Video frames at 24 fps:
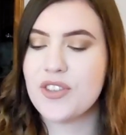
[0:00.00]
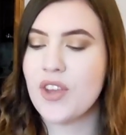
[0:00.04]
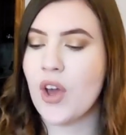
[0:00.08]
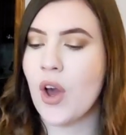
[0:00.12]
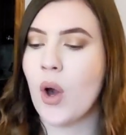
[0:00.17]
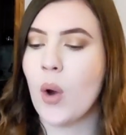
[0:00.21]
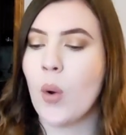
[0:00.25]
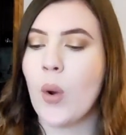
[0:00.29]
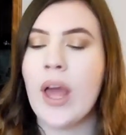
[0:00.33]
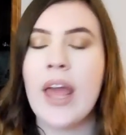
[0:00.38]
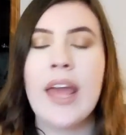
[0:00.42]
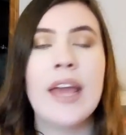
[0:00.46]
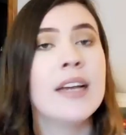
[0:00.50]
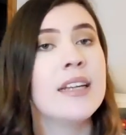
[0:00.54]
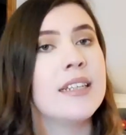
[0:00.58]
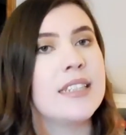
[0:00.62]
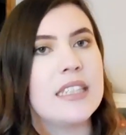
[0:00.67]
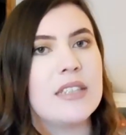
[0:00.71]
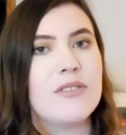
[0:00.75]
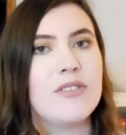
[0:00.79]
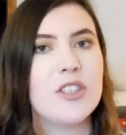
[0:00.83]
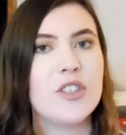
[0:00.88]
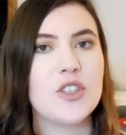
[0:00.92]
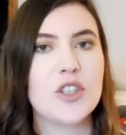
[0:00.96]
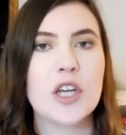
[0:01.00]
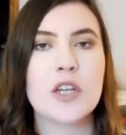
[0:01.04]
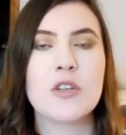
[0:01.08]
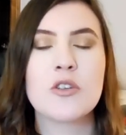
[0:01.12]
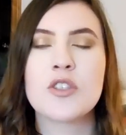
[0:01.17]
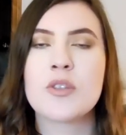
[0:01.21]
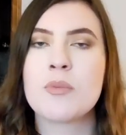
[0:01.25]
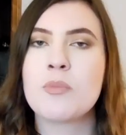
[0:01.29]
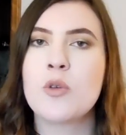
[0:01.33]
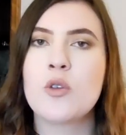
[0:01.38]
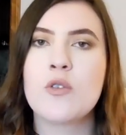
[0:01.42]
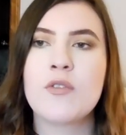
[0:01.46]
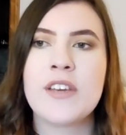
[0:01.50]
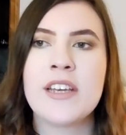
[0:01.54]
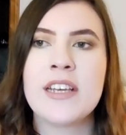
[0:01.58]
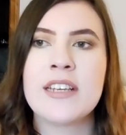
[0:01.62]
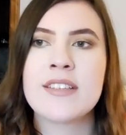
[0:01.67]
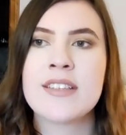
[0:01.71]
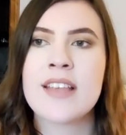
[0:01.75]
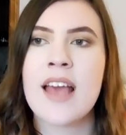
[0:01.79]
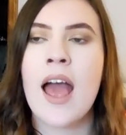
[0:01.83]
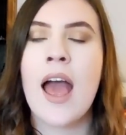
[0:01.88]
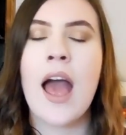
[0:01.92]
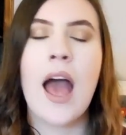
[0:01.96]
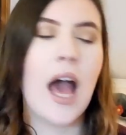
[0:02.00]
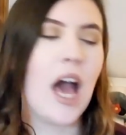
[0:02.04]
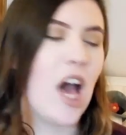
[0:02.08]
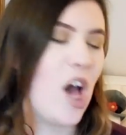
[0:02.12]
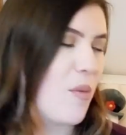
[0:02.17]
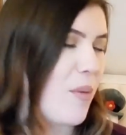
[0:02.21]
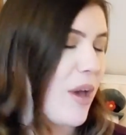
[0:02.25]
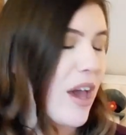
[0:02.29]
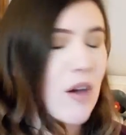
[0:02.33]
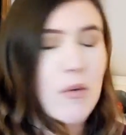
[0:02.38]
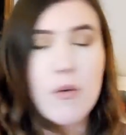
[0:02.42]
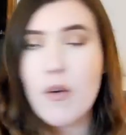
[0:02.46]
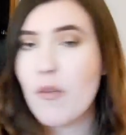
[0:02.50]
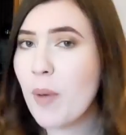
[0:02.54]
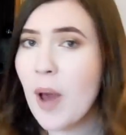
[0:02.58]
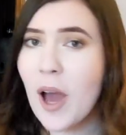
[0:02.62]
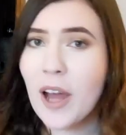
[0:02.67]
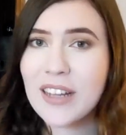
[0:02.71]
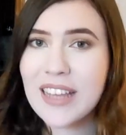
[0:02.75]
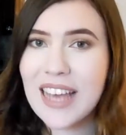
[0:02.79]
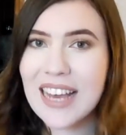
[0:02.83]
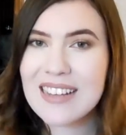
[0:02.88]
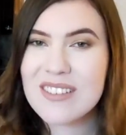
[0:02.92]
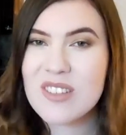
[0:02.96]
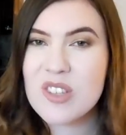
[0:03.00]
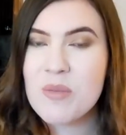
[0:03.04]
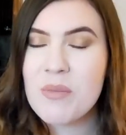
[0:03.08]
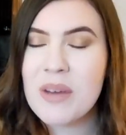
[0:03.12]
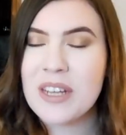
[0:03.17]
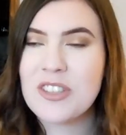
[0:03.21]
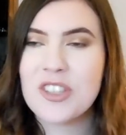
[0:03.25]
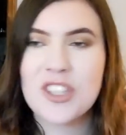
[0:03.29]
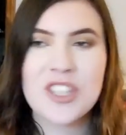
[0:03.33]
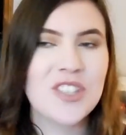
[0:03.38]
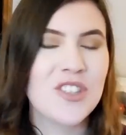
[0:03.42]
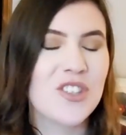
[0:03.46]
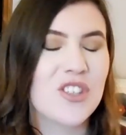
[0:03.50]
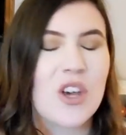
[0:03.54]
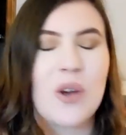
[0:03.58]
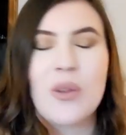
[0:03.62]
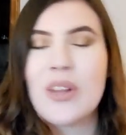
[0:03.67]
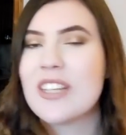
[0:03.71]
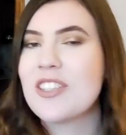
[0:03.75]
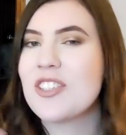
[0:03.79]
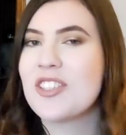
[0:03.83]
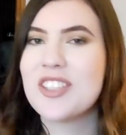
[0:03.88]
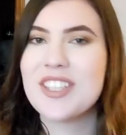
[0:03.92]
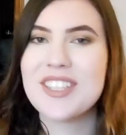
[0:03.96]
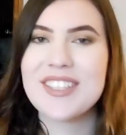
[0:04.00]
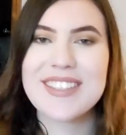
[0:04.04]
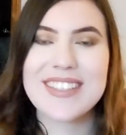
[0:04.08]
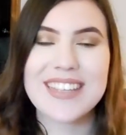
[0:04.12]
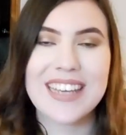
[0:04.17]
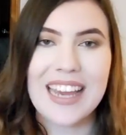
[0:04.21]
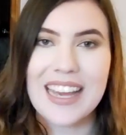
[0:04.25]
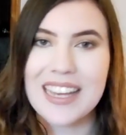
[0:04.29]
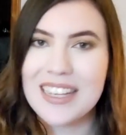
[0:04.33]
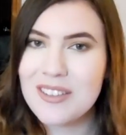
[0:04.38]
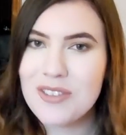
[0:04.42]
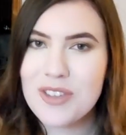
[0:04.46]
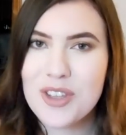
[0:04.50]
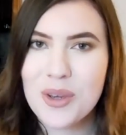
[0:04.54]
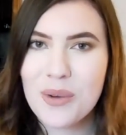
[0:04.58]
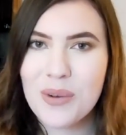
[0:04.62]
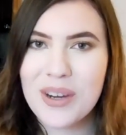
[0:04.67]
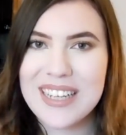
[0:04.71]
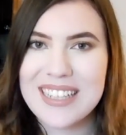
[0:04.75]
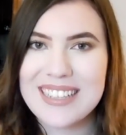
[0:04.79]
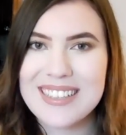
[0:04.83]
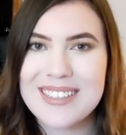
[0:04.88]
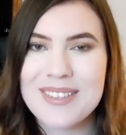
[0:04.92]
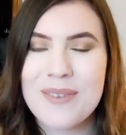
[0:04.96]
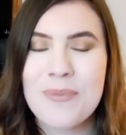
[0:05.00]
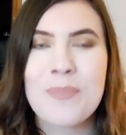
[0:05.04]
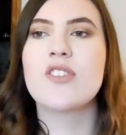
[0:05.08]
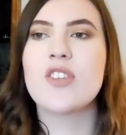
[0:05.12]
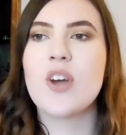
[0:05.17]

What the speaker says: So TV shows, movies, I have a podcast to mention, so let's just get into it.